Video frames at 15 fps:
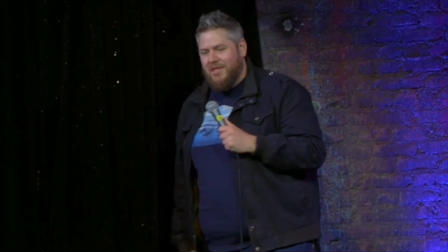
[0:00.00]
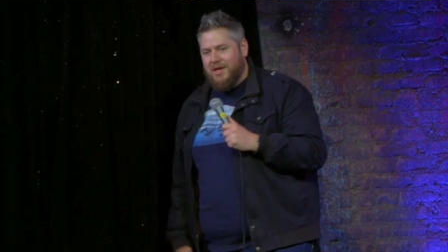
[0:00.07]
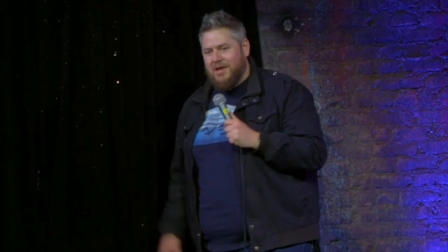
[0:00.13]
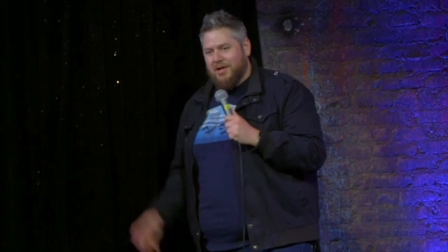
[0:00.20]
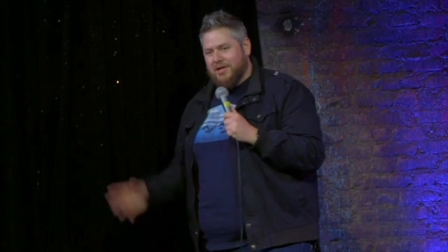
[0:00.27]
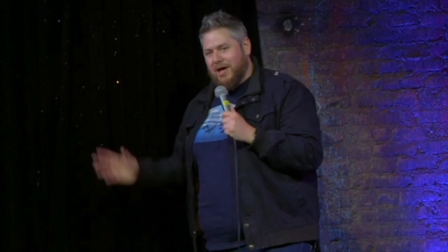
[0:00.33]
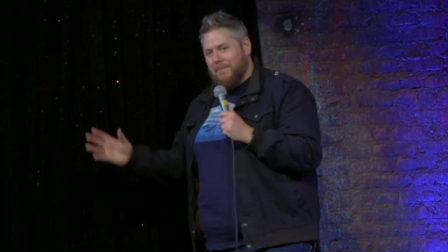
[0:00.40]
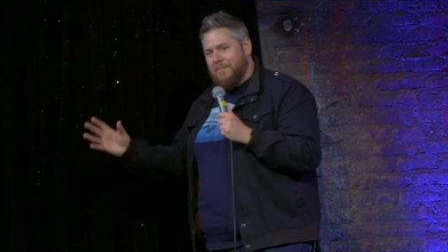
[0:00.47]

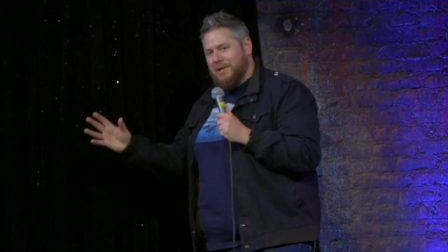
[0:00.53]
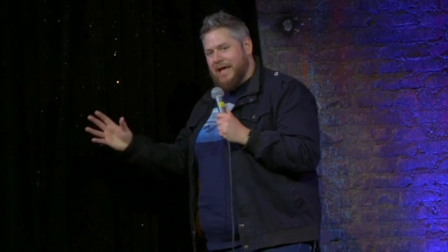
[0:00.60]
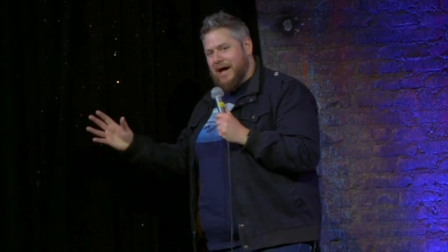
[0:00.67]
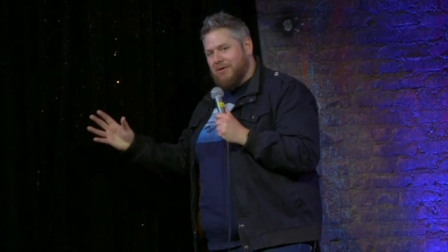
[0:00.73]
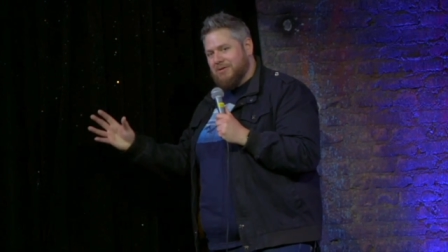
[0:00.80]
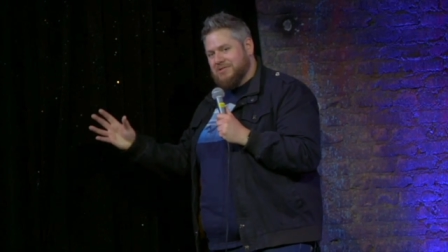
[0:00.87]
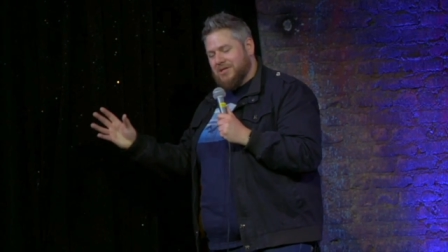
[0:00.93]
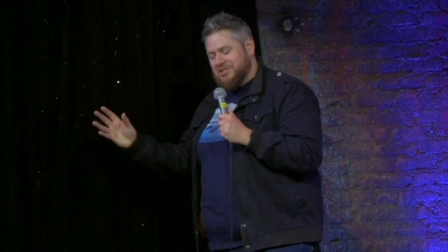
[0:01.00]
In a couple
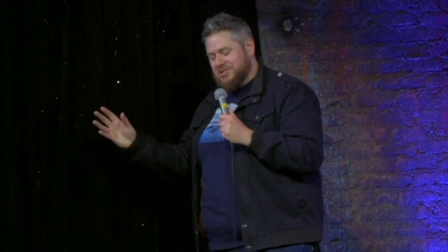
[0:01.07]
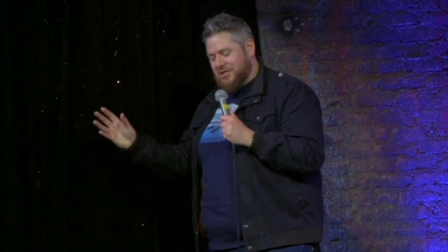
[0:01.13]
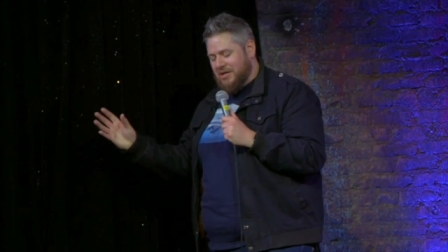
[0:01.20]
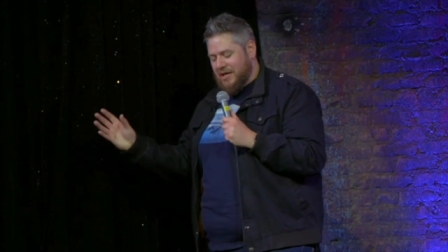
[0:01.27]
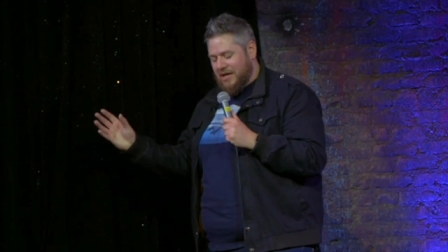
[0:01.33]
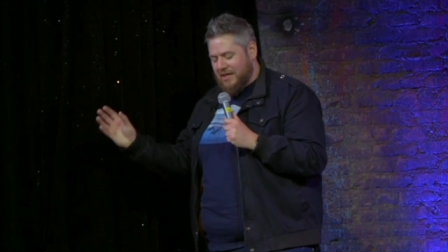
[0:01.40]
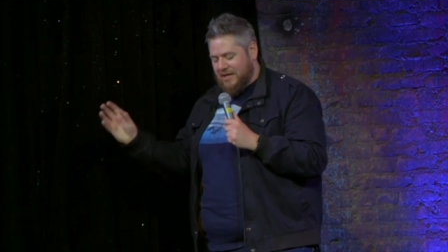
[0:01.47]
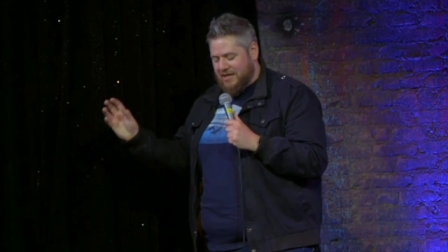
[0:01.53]
hours, I'll show
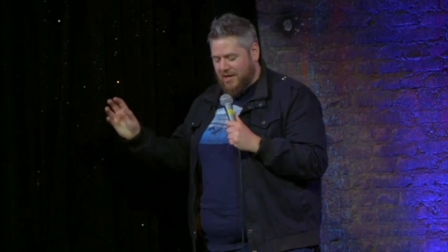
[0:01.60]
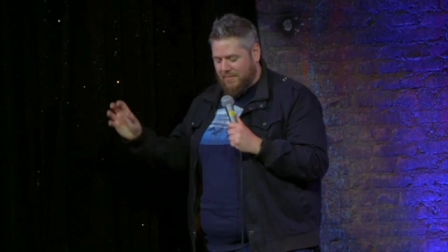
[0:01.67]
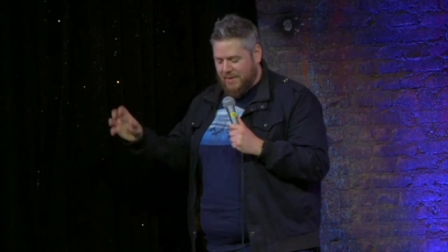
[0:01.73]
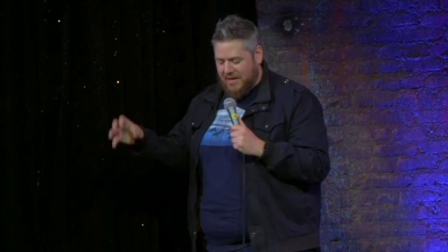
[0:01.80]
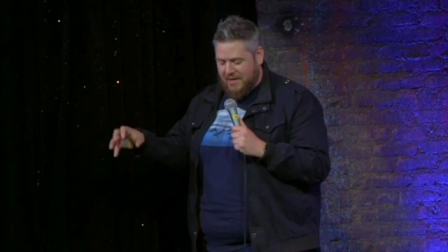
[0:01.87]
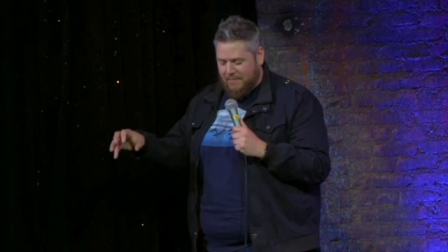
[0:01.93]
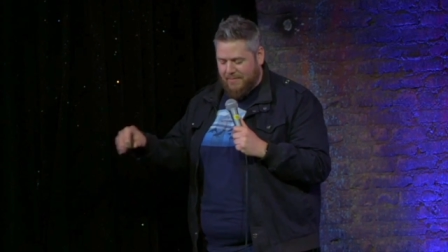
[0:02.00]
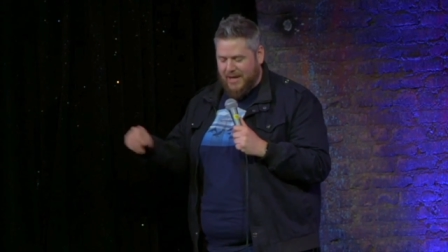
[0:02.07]
you how they
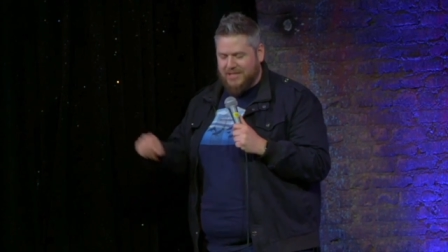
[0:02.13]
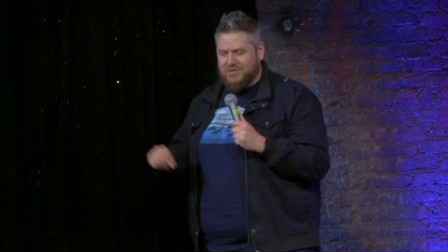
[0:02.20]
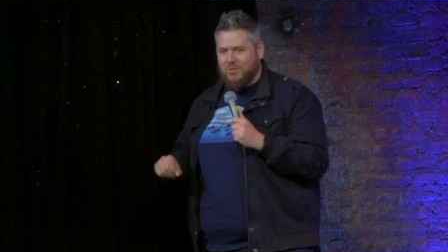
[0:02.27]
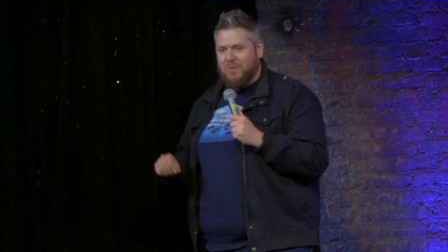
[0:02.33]
come out of the box